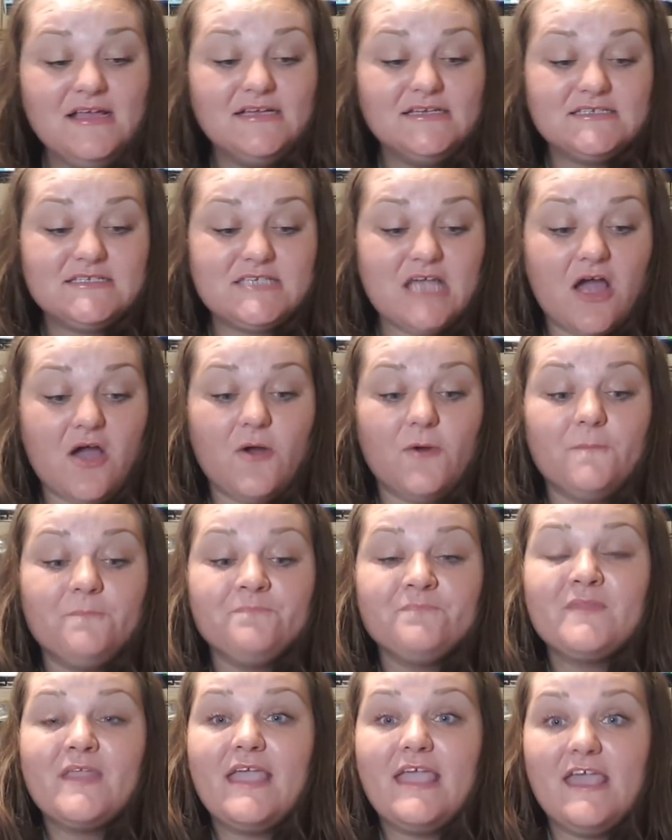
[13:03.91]
So
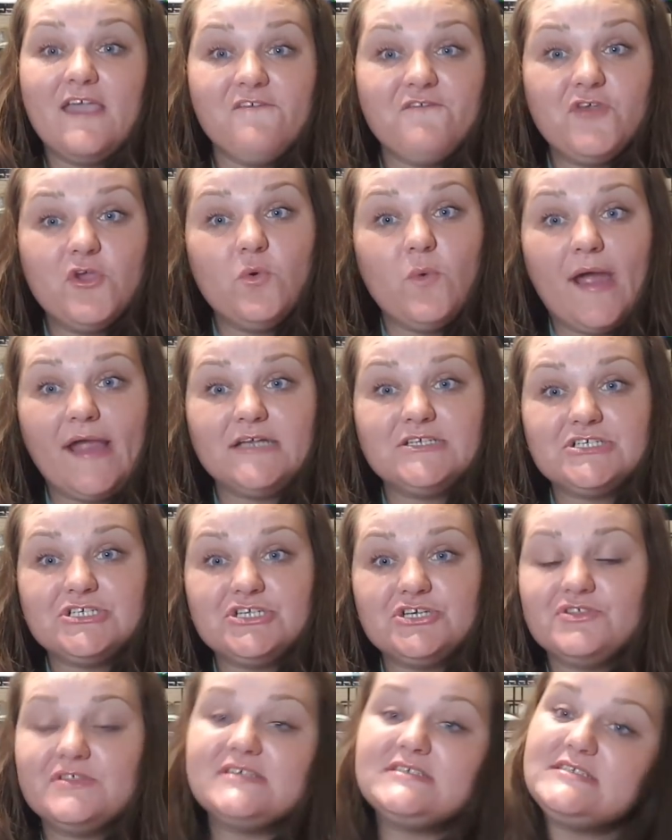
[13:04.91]
if you wait to
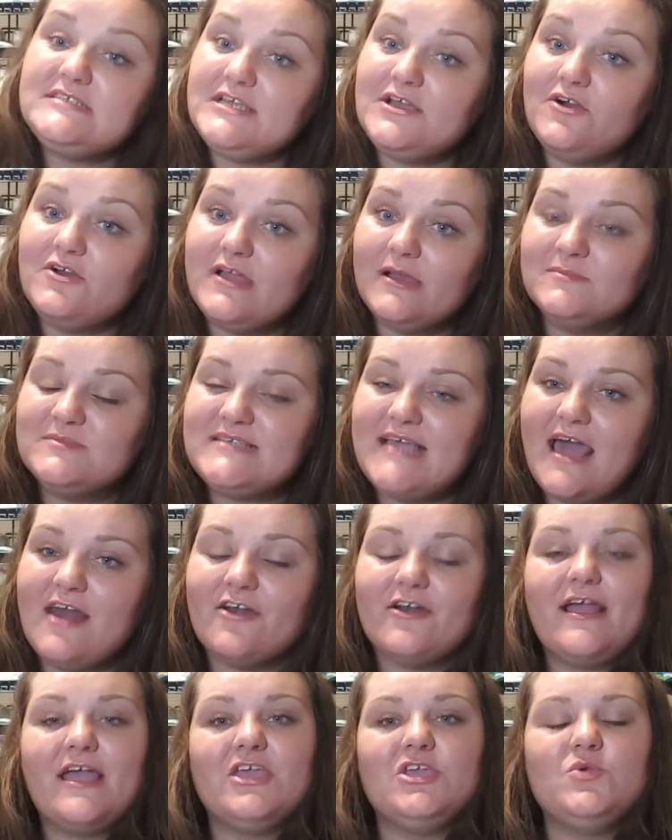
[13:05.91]
do this deal come
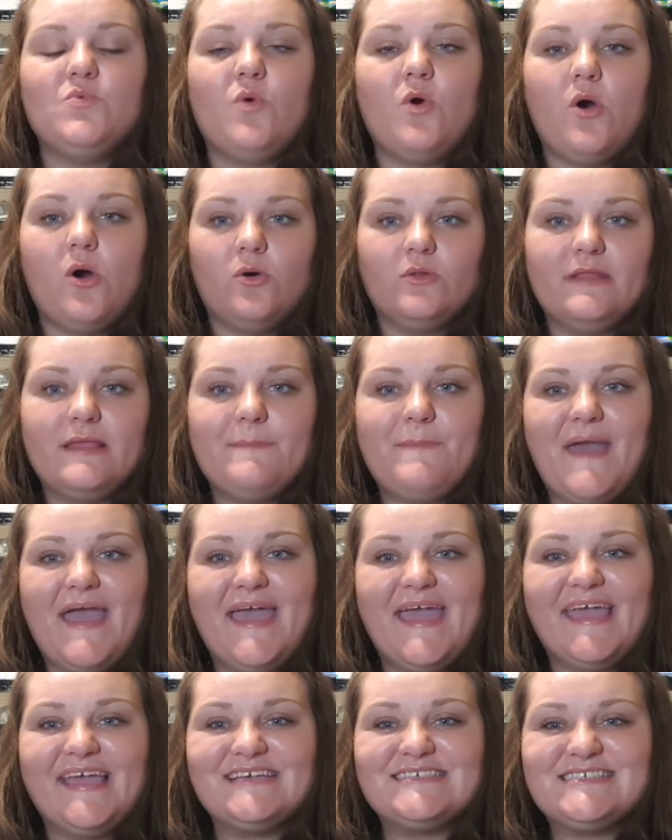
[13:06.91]
Saturday, you will only
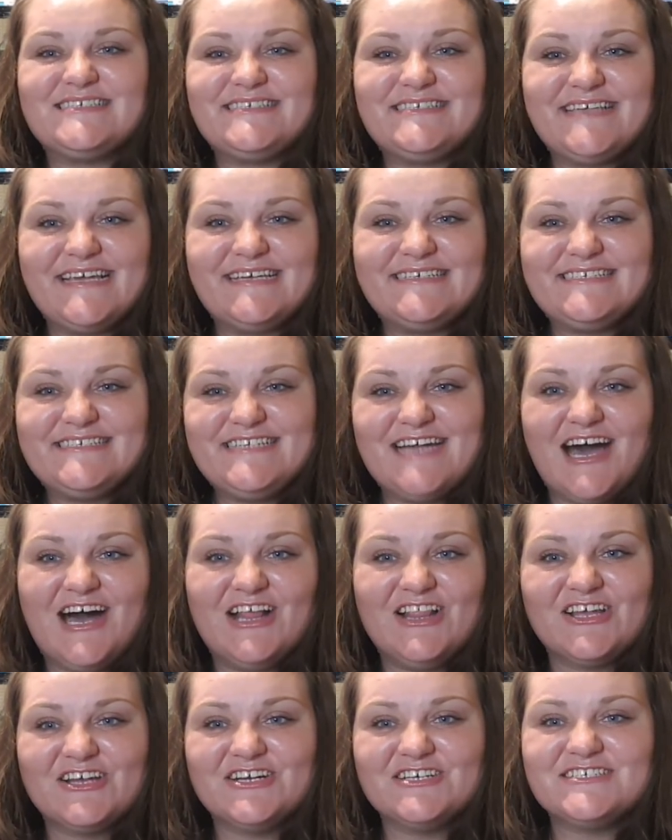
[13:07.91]
pay
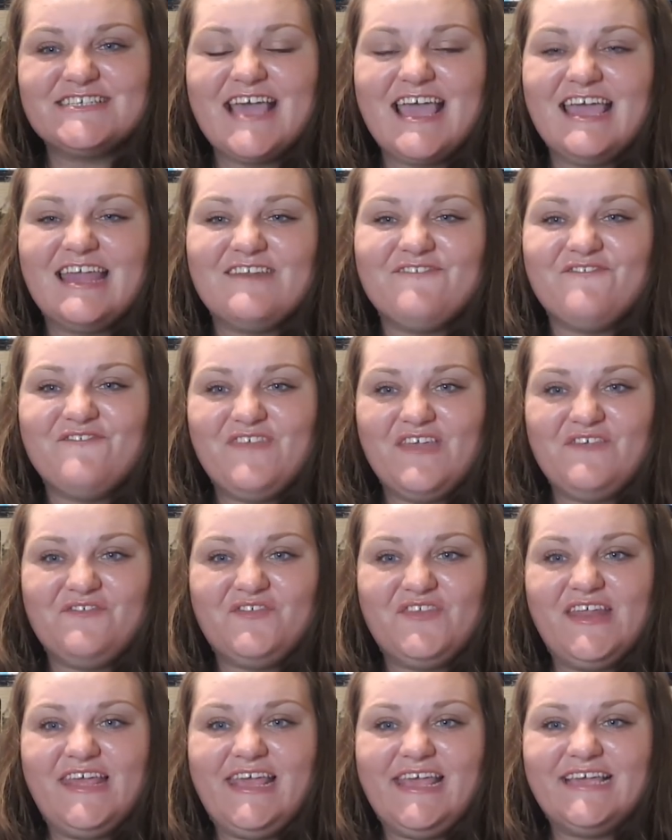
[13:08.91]

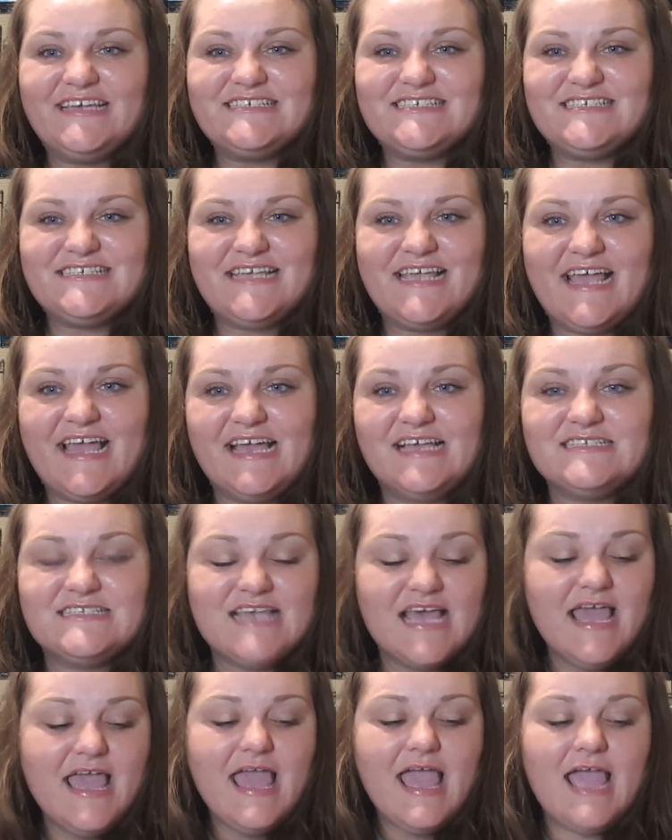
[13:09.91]
$6.50
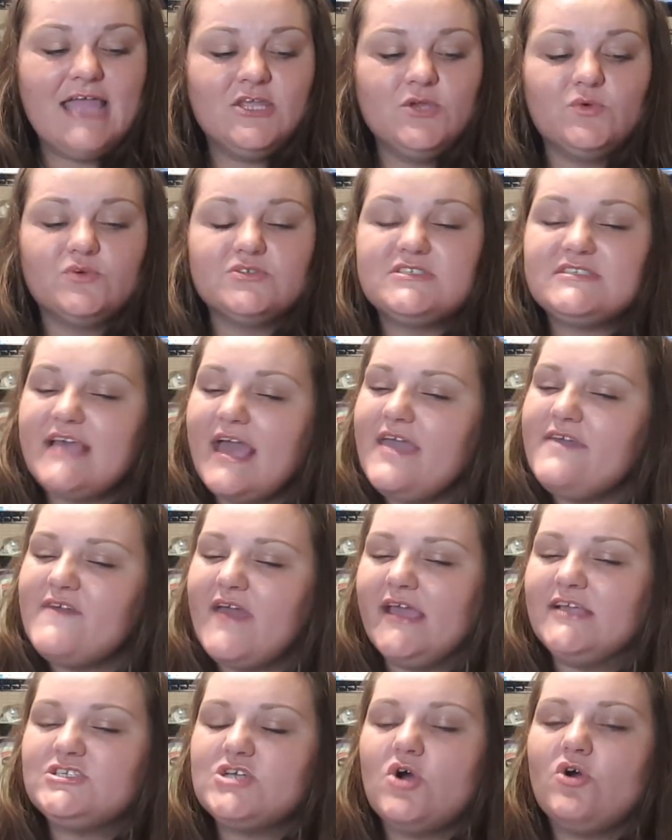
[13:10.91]
and you will save
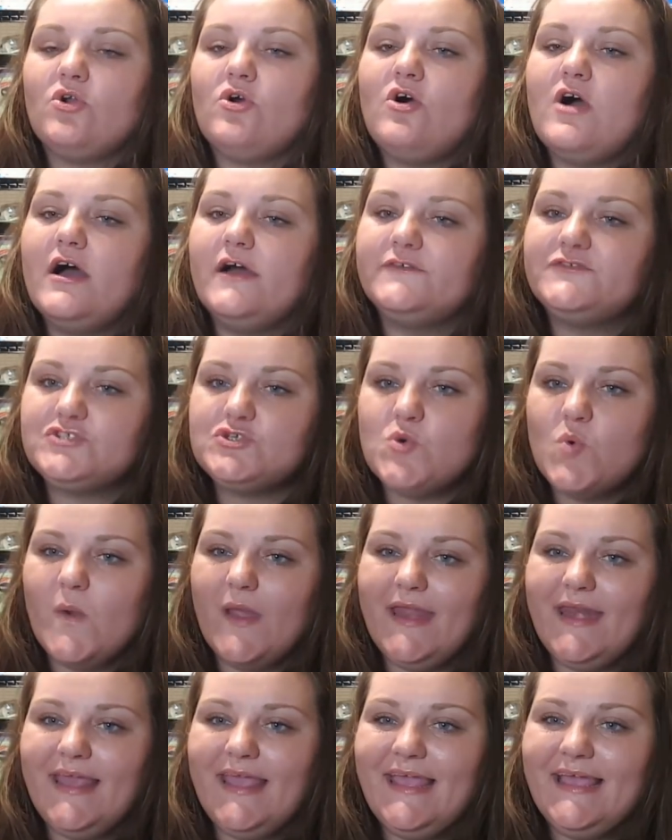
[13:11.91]
a total of
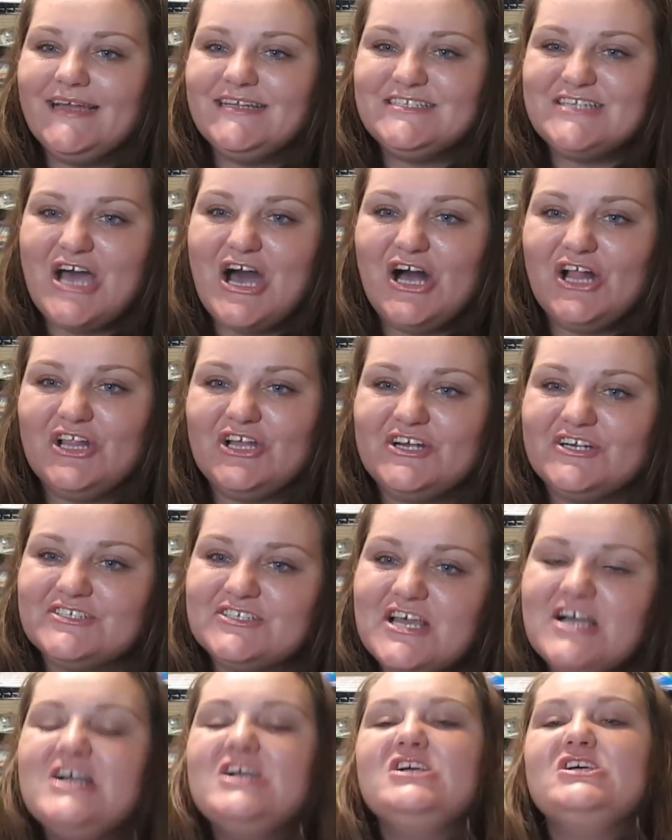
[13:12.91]

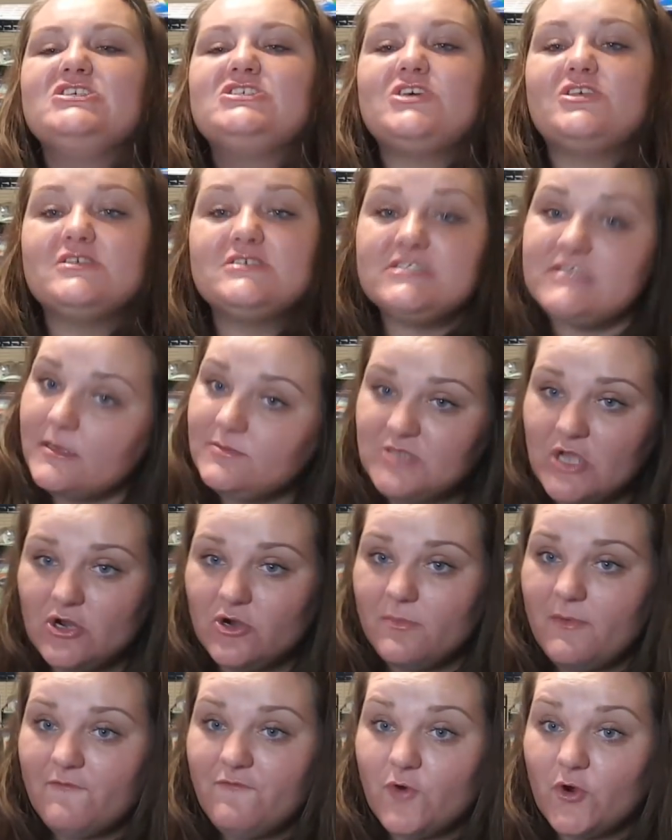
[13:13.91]
$20. So the
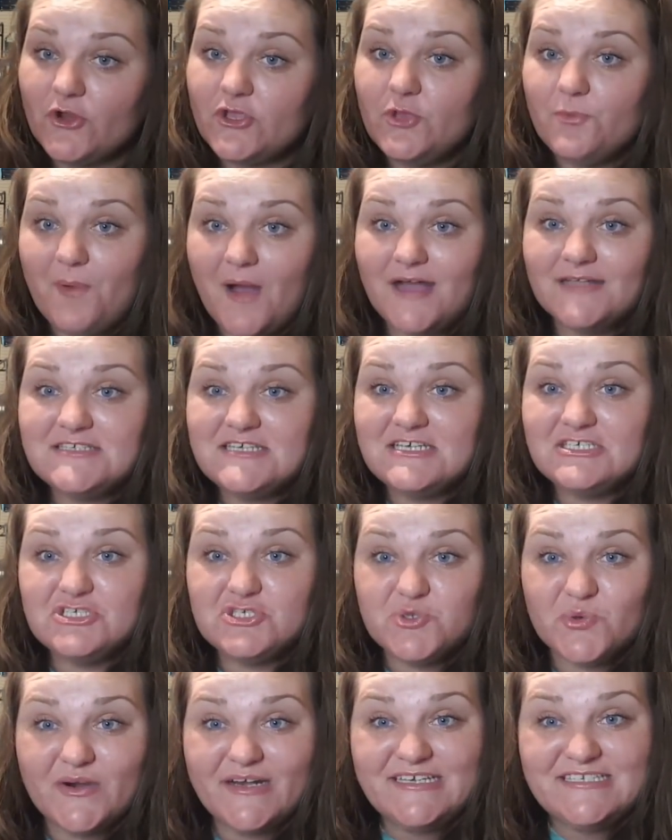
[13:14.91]
subtotal before coupons is
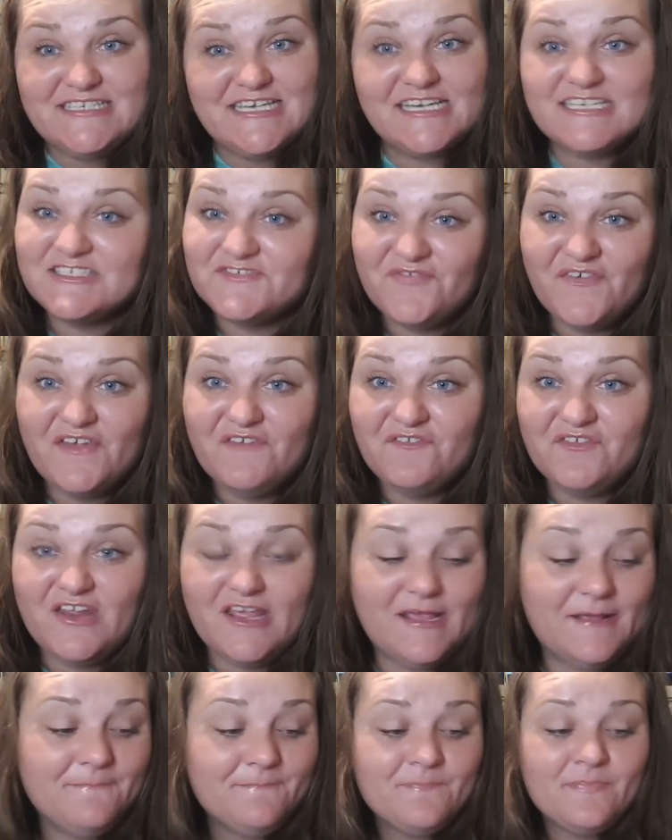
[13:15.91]

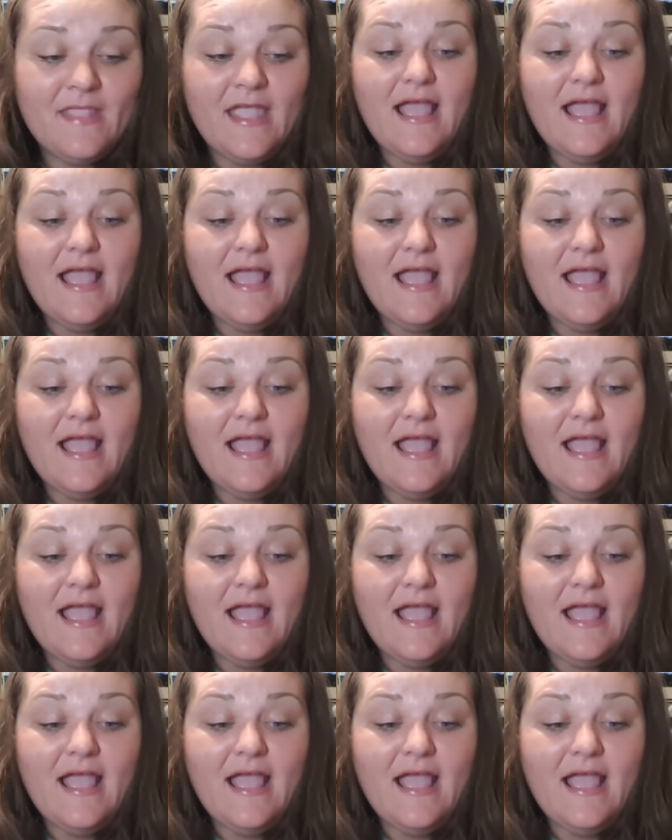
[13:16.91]
$26.50.